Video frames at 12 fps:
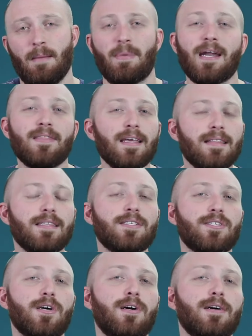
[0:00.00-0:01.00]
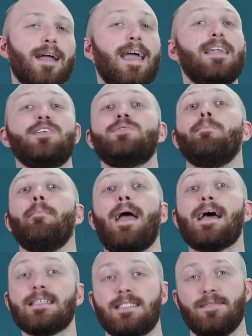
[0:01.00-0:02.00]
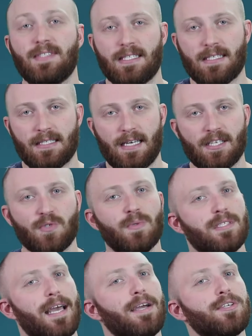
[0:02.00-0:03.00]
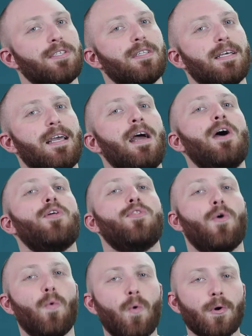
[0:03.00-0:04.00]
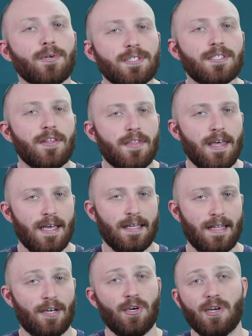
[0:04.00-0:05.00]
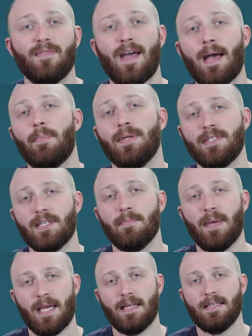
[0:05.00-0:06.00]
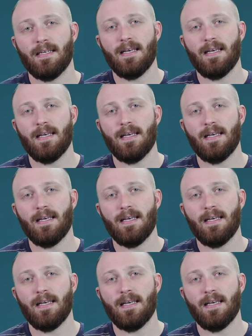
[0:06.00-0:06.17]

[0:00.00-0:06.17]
But I think this song and its massive success was actually the worst thing that could have happened to the band.